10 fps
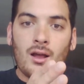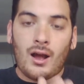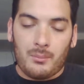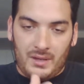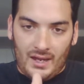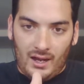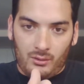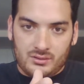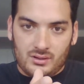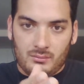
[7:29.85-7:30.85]
coming
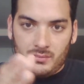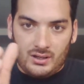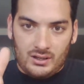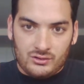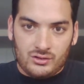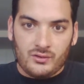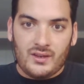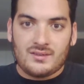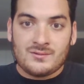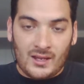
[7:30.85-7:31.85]
out into
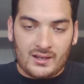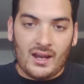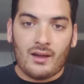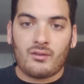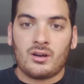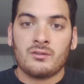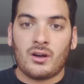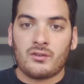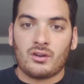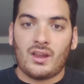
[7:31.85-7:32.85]
the second half
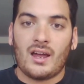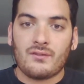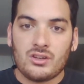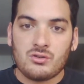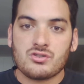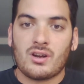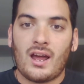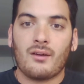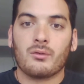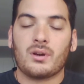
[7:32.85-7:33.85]
of your life, you should
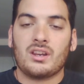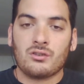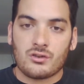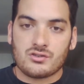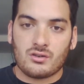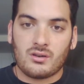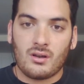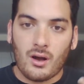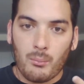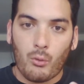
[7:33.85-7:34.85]
have already nurtured
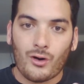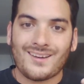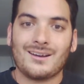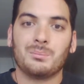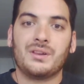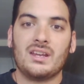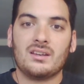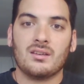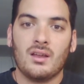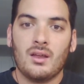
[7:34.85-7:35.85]
a more complete